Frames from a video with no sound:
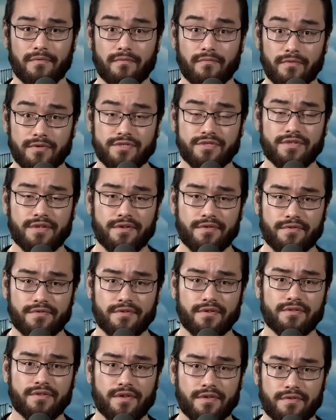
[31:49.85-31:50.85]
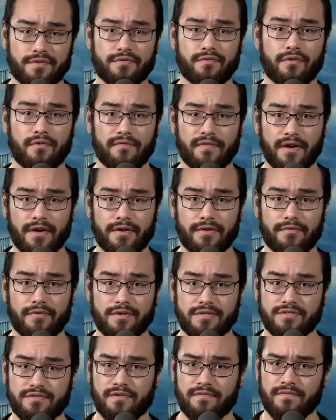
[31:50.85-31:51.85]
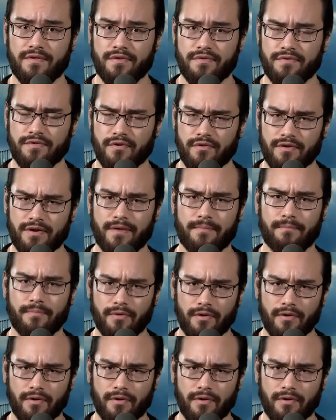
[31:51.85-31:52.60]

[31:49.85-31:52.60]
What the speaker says: which the statistical evaluation of the Stargate